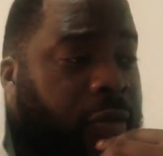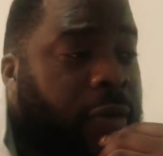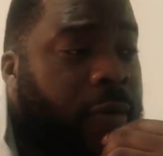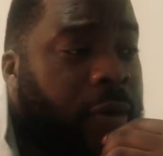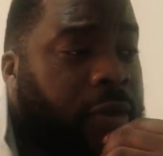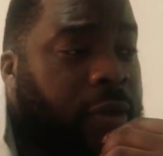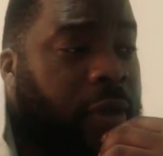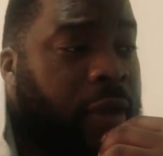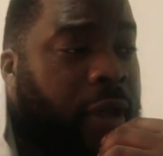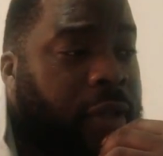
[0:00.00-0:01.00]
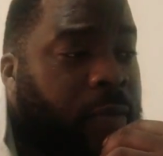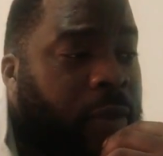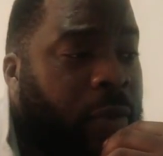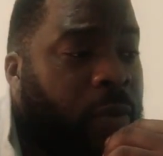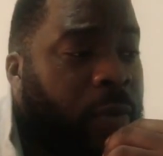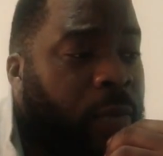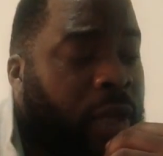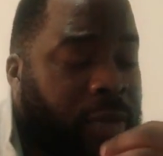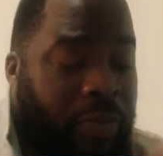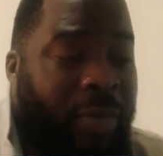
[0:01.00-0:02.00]
know what,
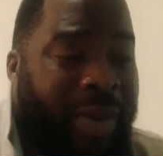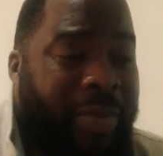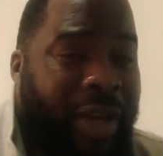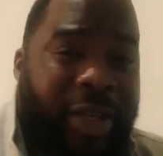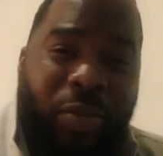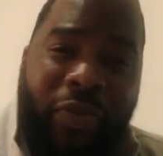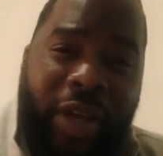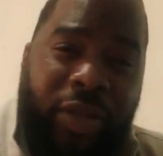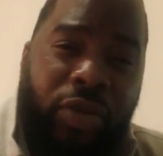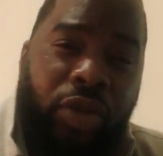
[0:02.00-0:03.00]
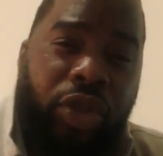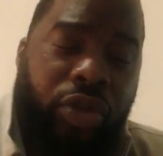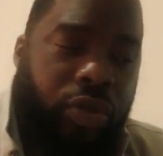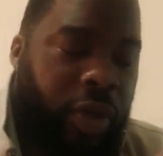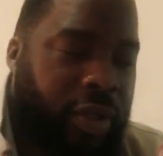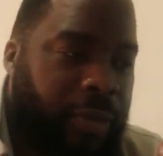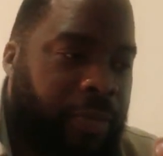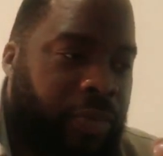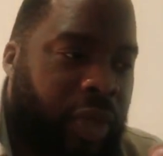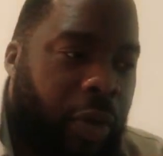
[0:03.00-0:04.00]
there's a problem here. Let's provide a solution to it.
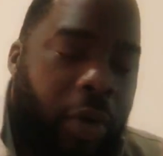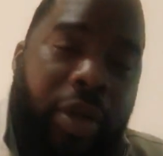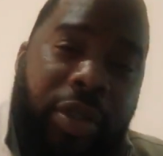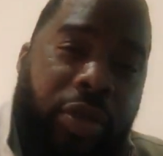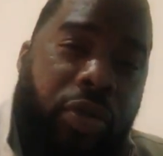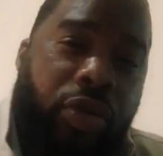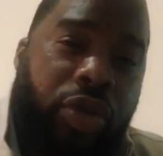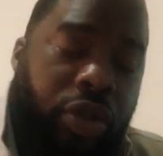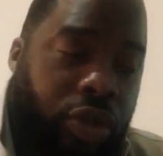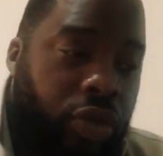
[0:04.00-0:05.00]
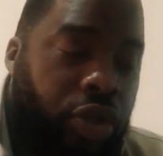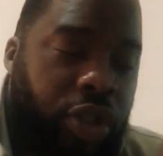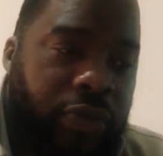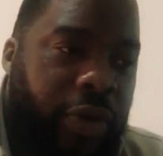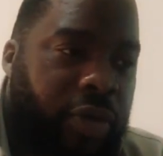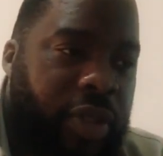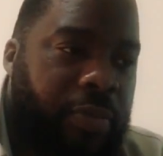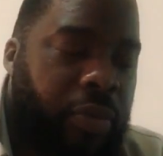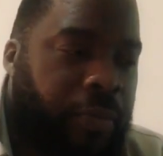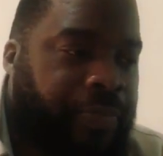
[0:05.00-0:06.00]
And what is the solution? The solution is very
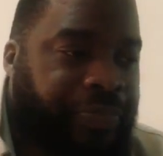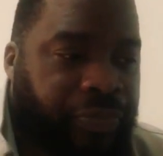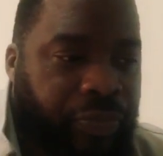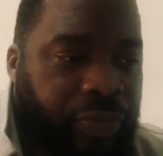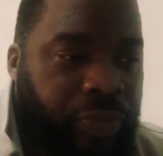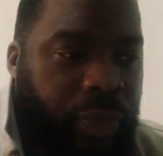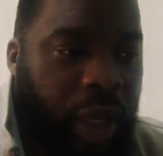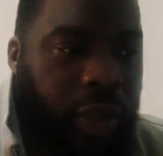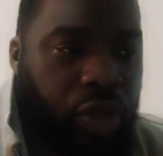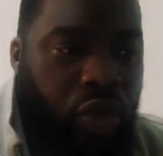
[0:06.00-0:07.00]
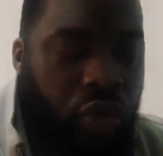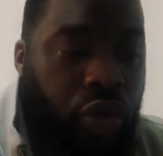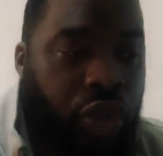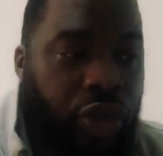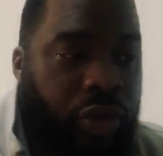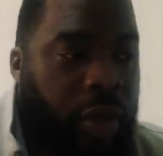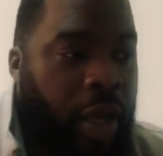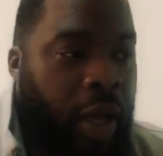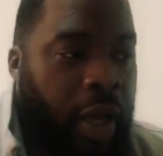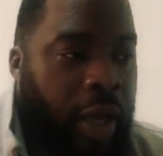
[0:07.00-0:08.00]
simple. The solution
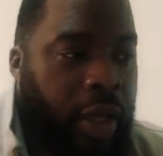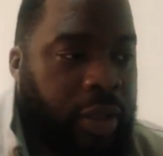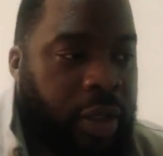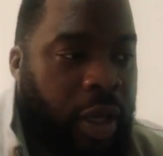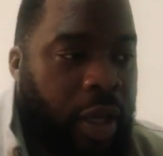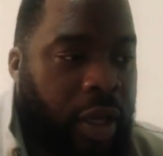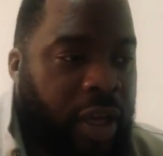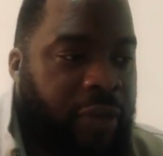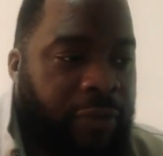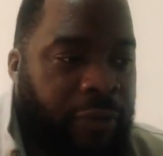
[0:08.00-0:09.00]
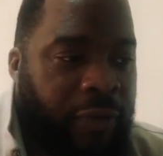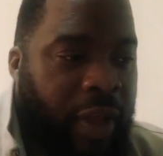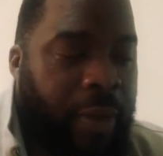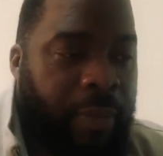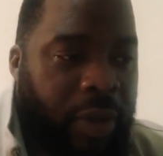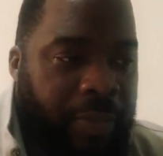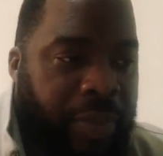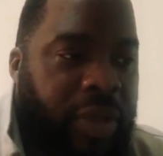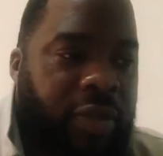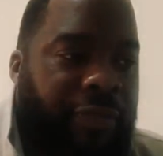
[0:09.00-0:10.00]
is give them the
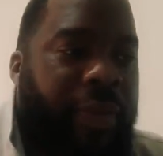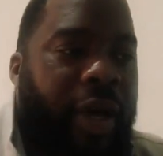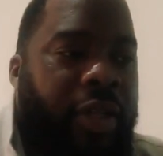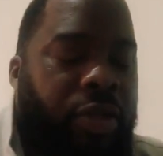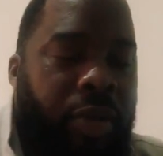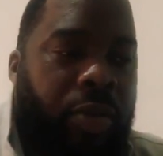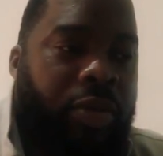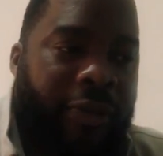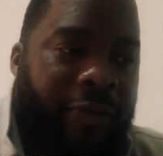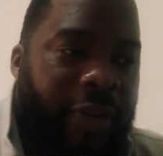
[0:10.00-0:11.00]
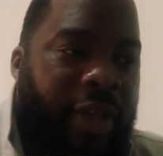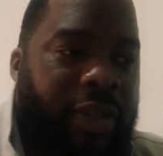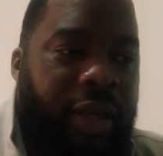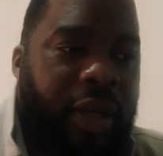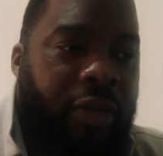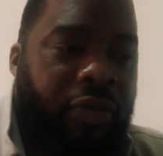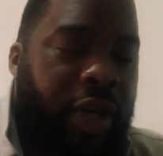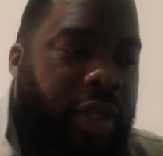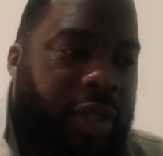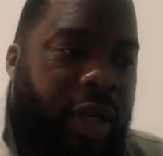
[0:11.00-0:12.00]
peace of mind to be able to invest in real
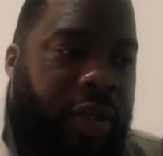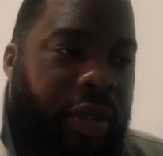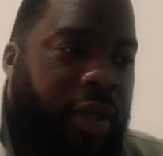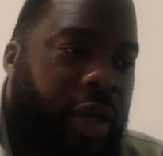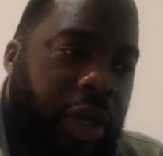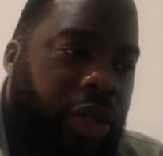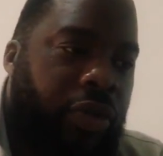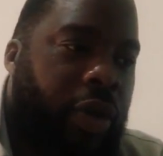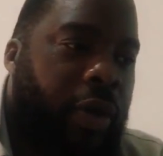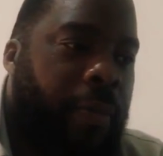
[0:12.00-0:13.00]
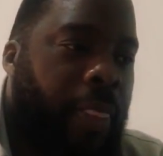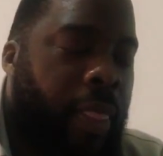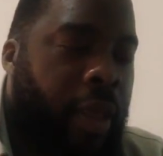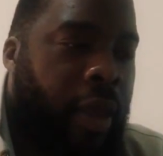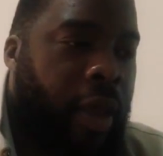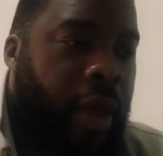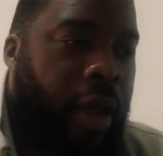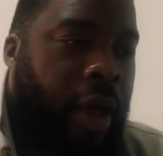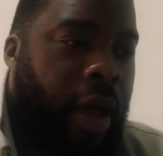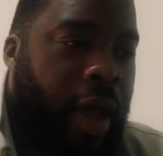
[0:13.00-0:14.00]
estate in Nigeria,
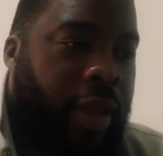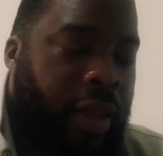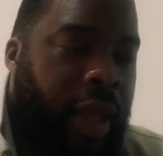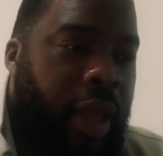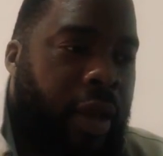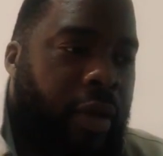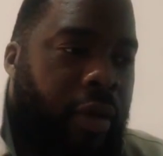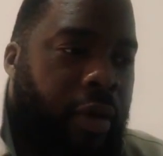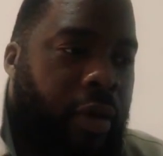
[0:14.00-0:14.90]
and then